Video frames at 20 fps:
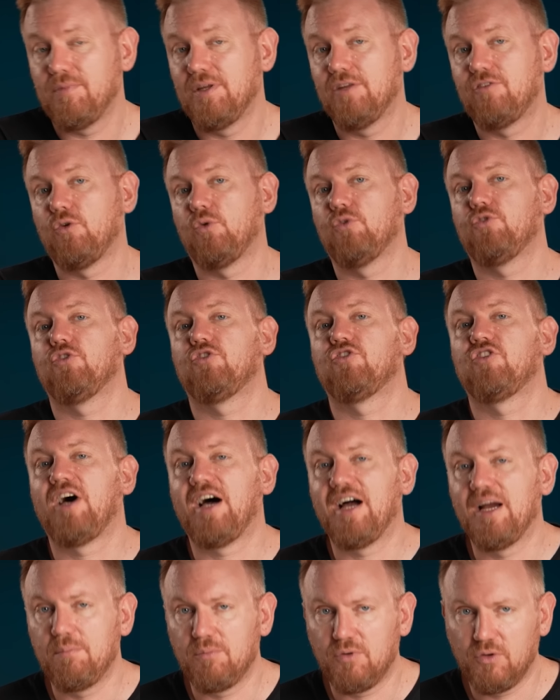it's also
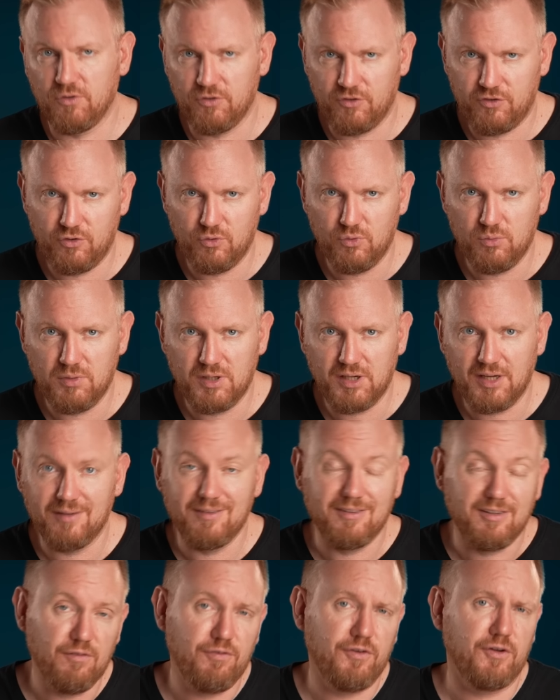time-consuming
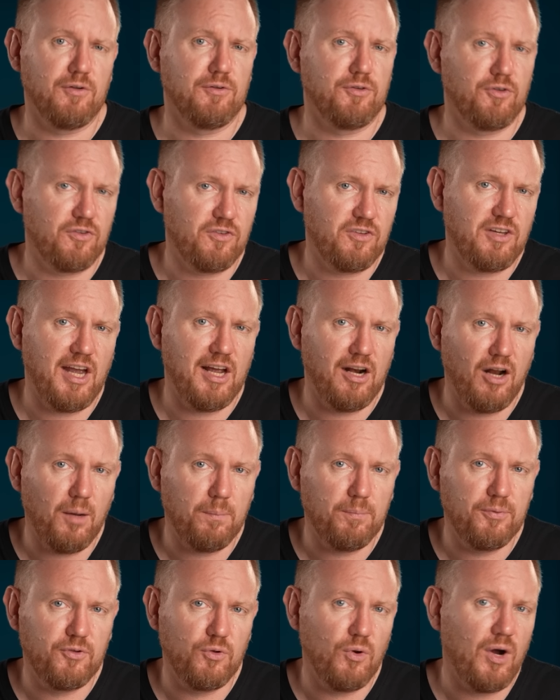and difficult to scale
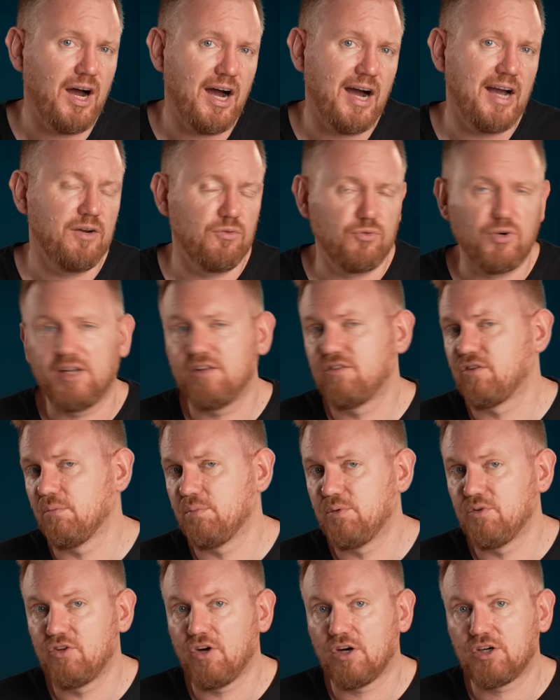up to high rates of
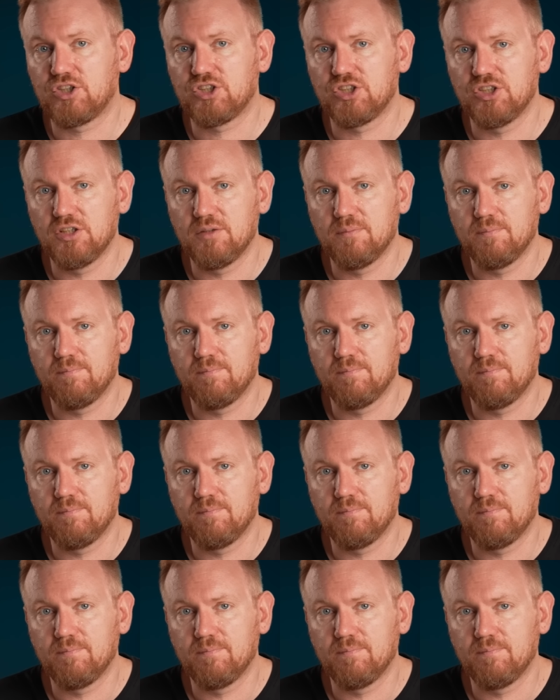production.